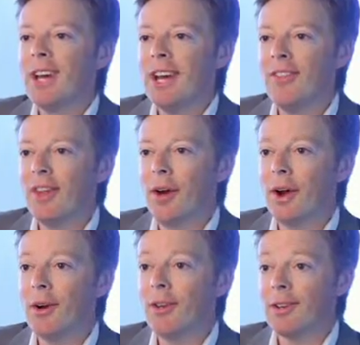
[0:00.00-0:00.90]
in
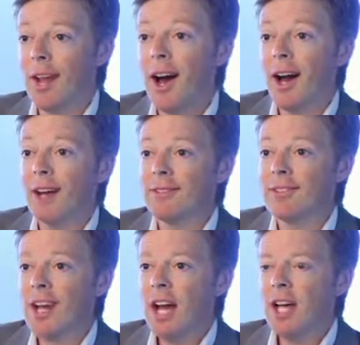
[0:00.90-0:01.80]
their
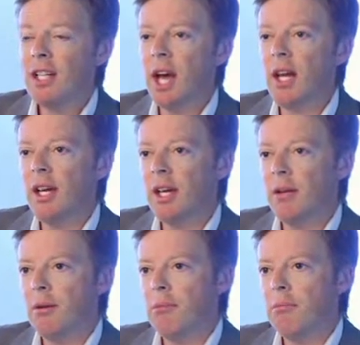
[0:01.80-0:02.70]
lives, and yet
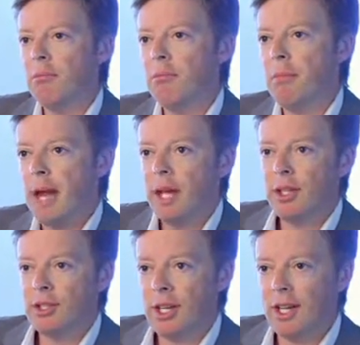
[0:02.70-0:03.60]
in
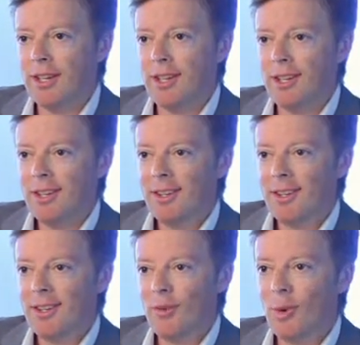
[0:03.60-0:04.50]
managing
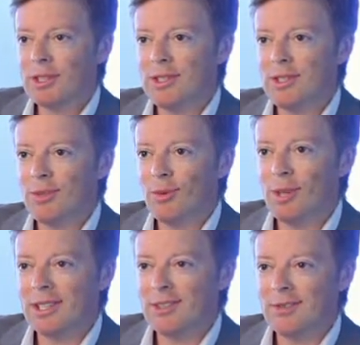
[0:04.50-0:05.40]
what
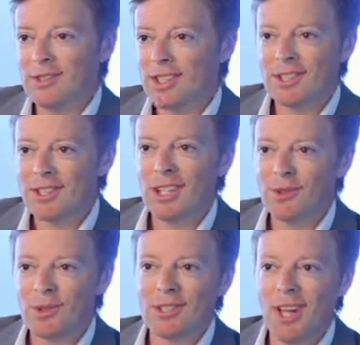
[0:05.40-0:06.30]

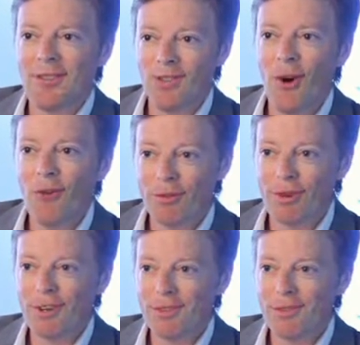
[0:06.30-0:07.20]
success was left
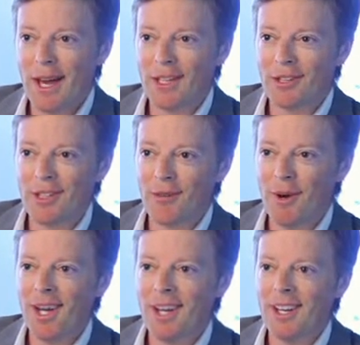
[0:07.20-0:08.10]
over, managing the
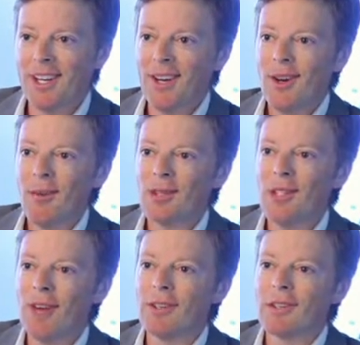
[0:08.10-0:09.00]
money, was
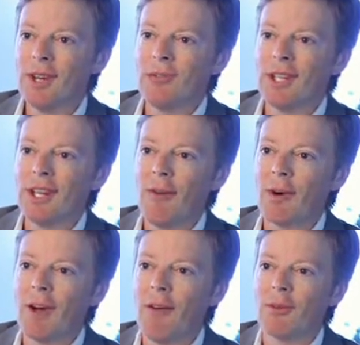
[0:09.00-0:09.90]
never something they
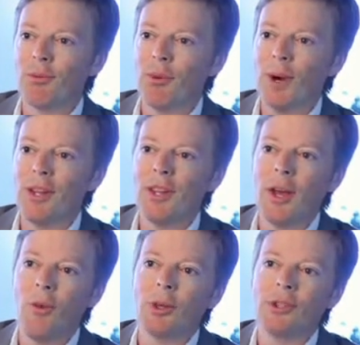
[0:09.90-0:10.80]
were comfortable with, and
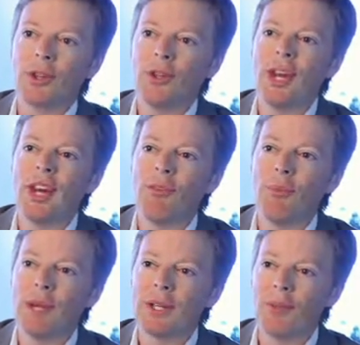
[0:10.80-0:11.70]
they weren't sure they had ever
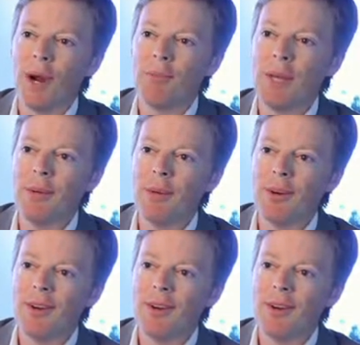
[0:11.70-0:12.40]
picked the right people.